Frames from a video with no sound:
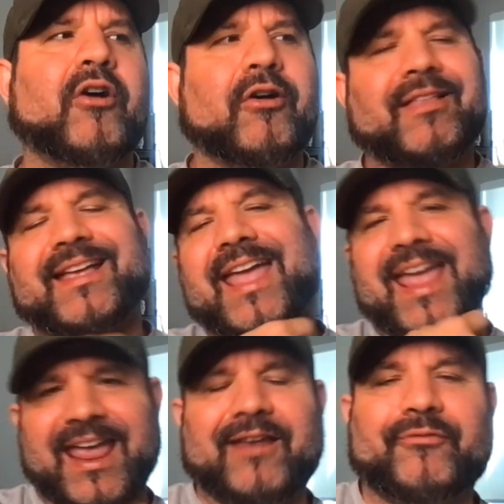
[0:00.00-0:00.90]
are like a
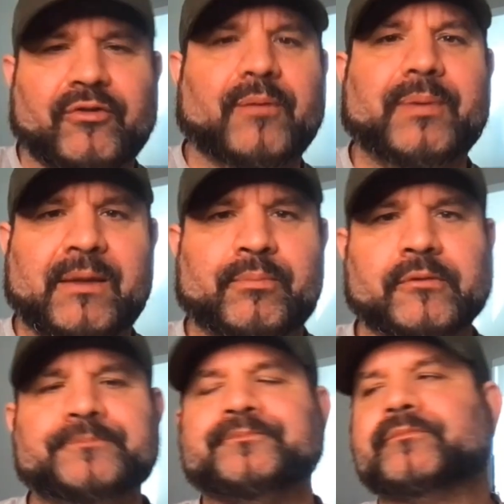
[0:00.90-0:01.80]
handful of people
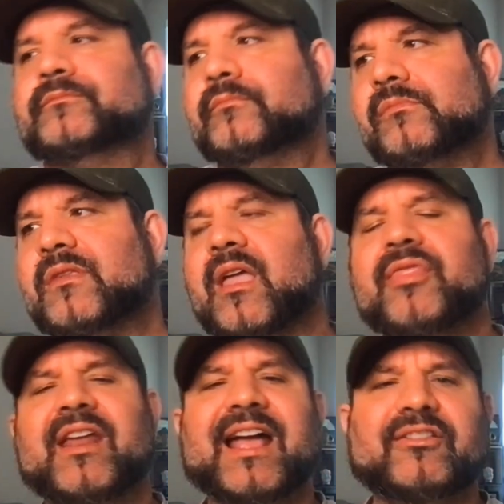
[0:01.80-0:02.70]

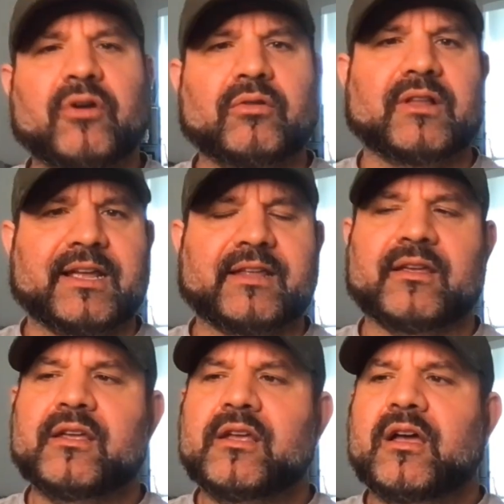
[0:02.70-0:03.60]
that I don't like.
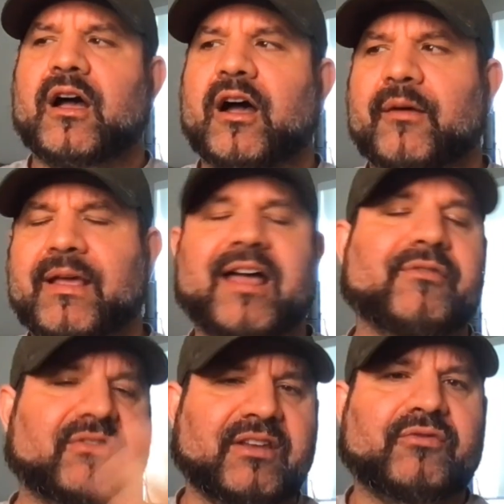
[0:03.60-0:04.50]
And
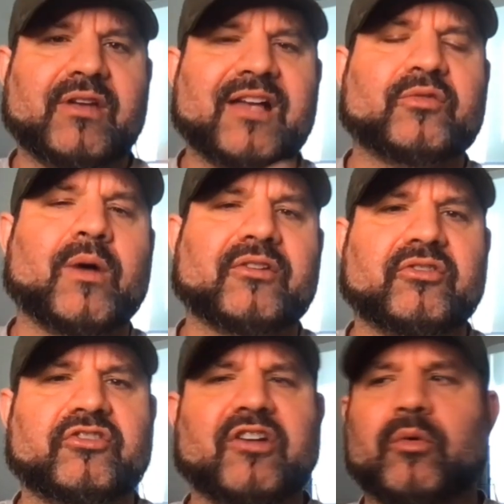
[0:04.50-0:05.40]
obviously, if you guys watch the
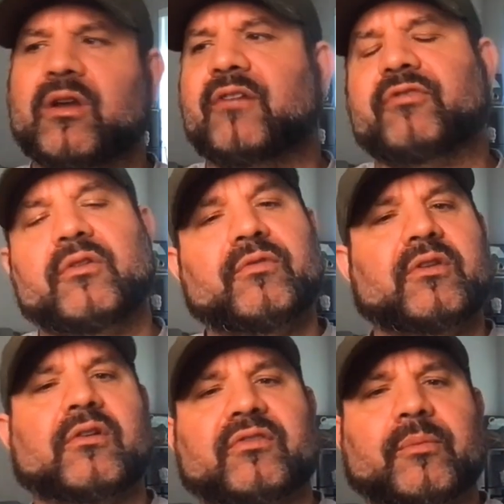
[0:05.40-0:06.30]
show enough or
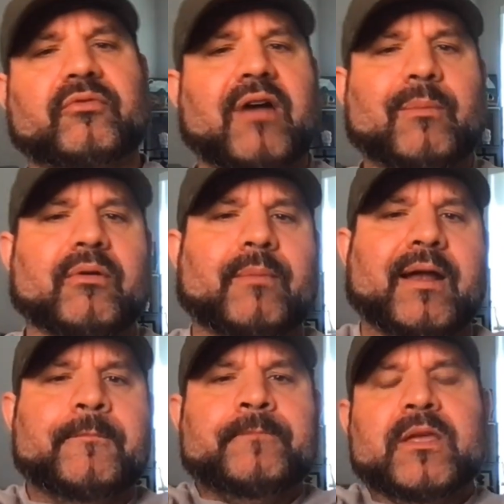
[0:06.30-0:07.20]
you're a subscriber of
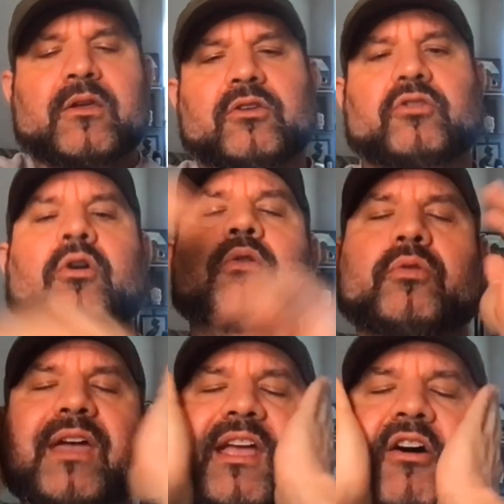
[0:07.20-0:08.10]
mine, you know who
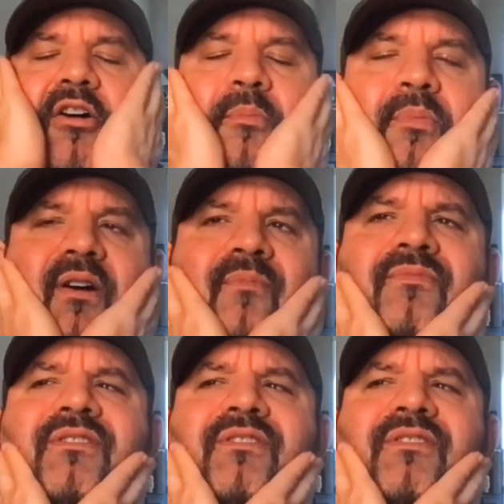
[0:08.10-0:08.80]
they are. But